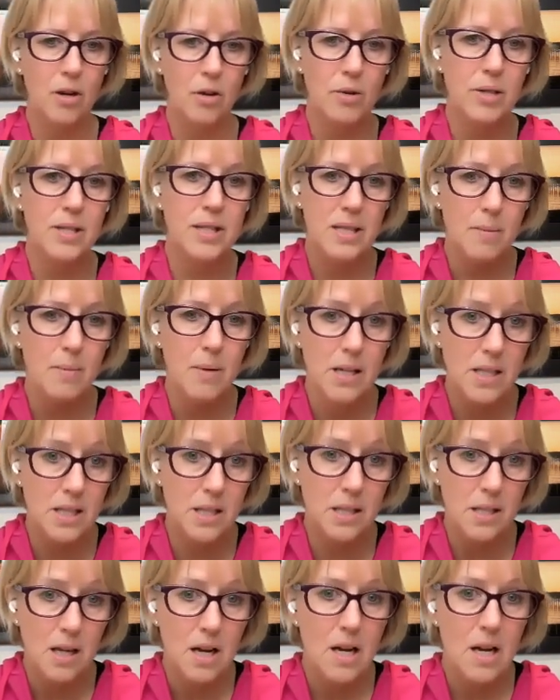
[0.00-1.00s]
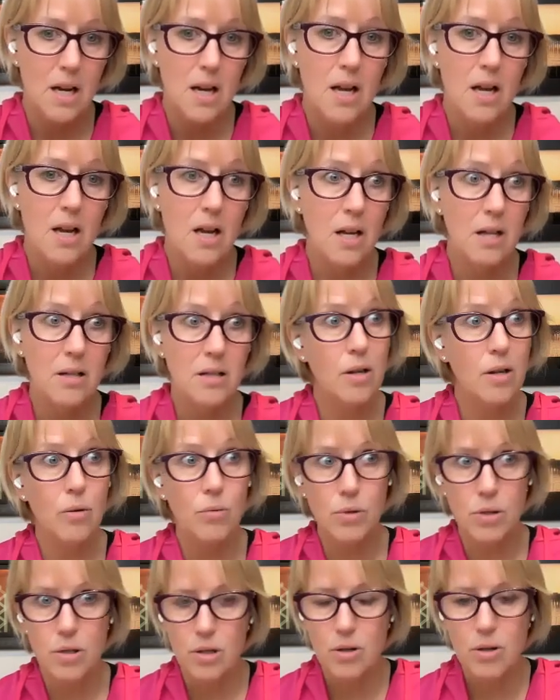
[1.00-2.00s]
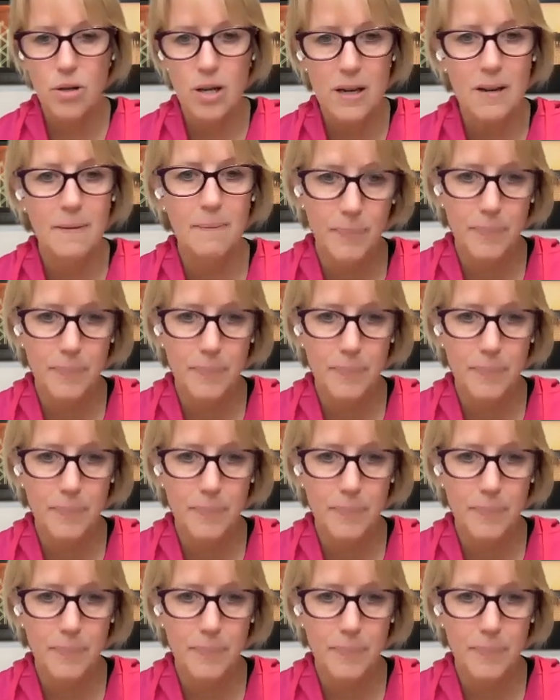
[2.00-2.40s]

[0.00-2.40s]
similar soul's journey.